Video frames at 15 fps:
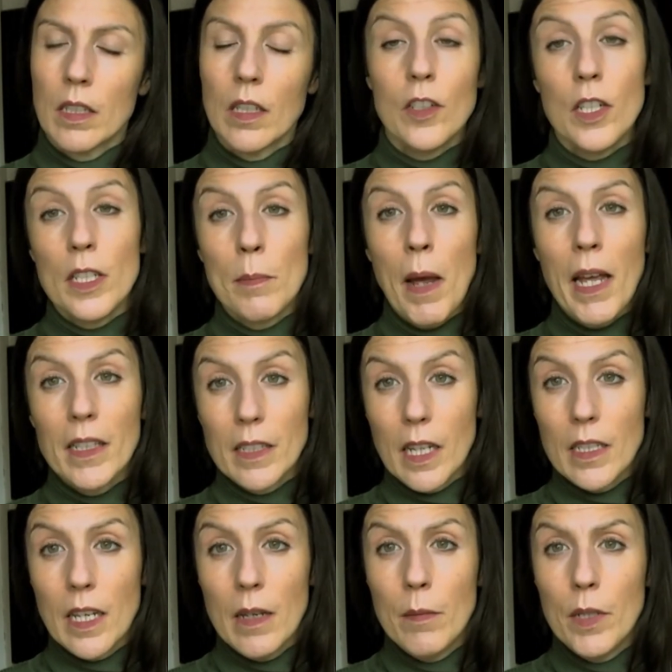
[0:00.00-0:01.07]
She smiled
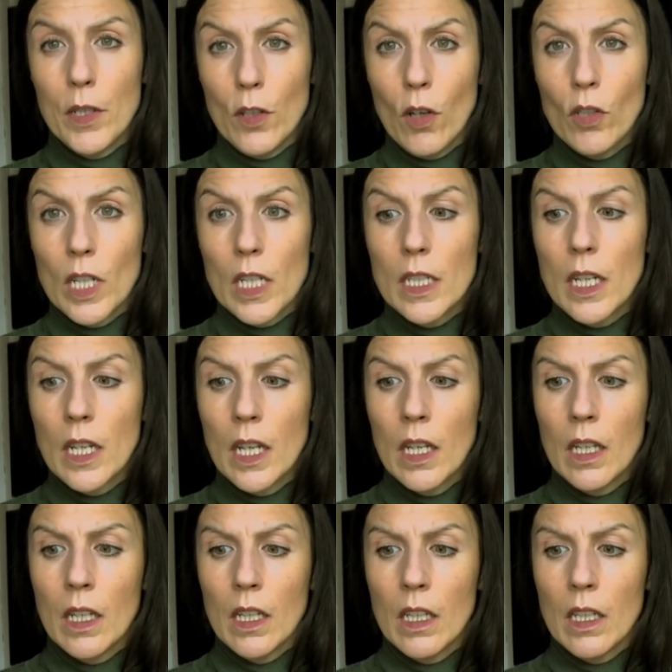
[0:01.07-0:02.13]
at him and nodded,
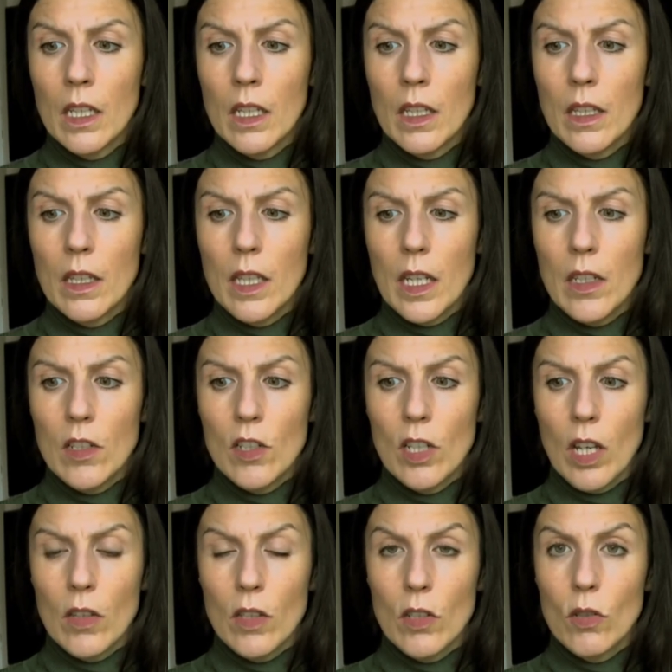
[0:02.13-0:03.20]
then
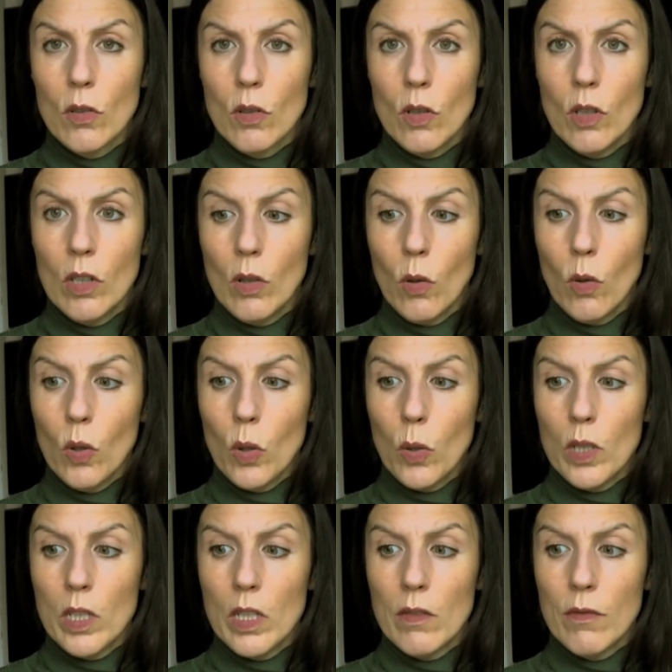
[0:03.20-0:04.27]
shut the door,
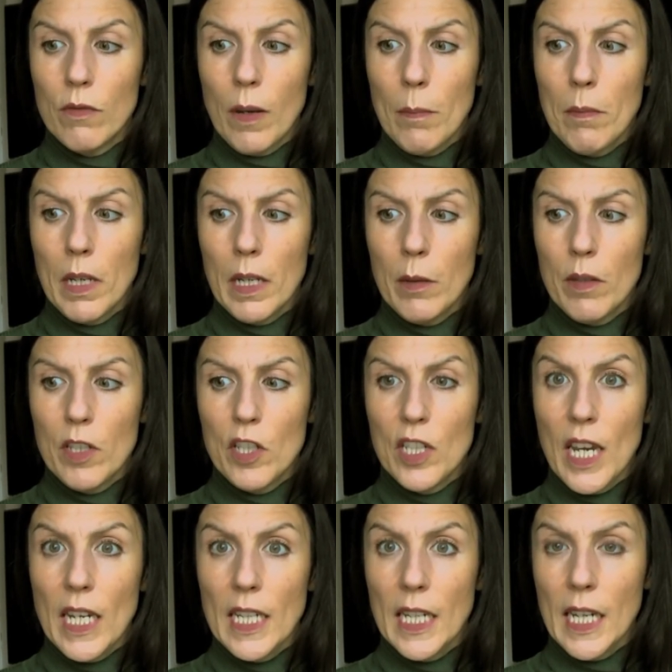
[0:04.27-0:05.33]
awkward and fumbling with
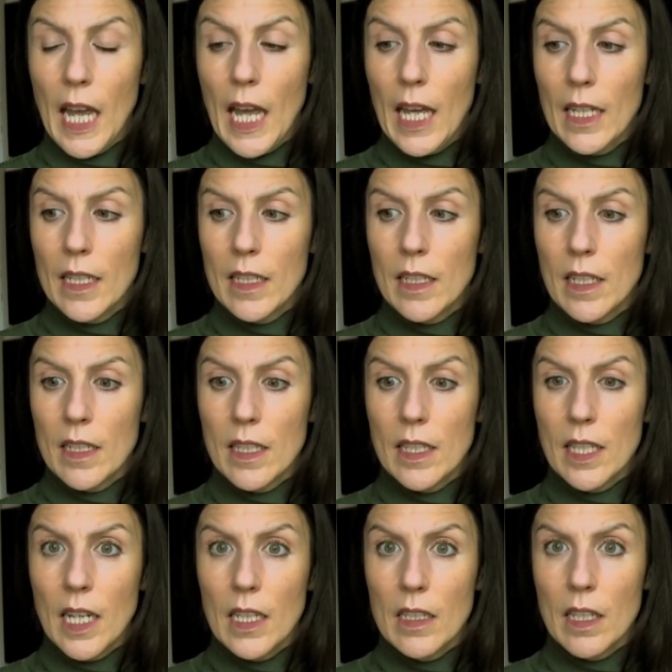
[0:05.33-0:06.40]
shaking hands and
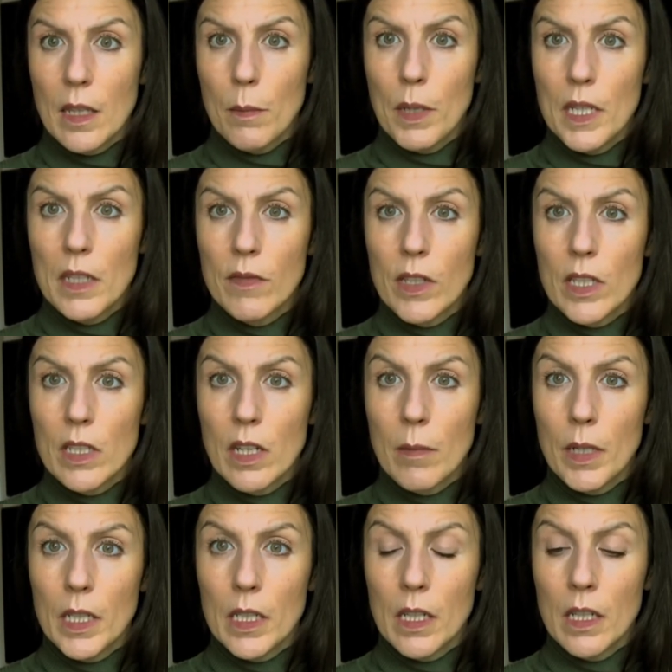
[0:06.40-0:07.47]
sick to the pit of her
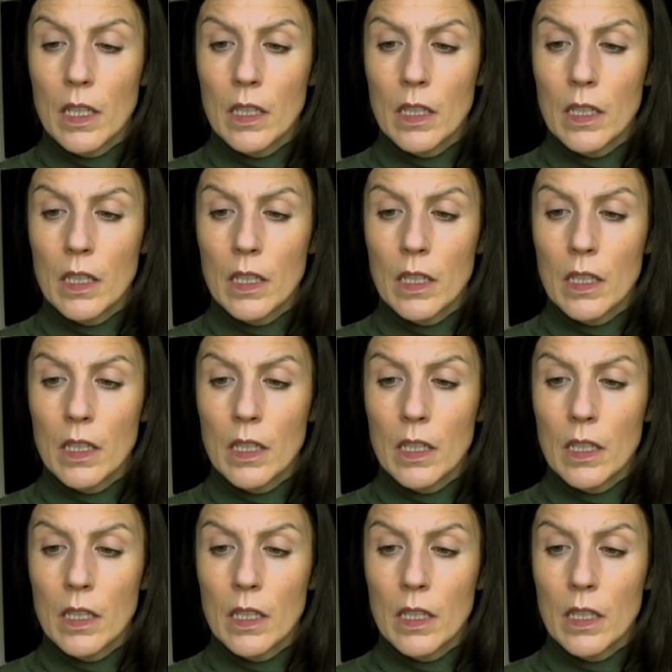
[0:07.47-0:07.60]
stomach.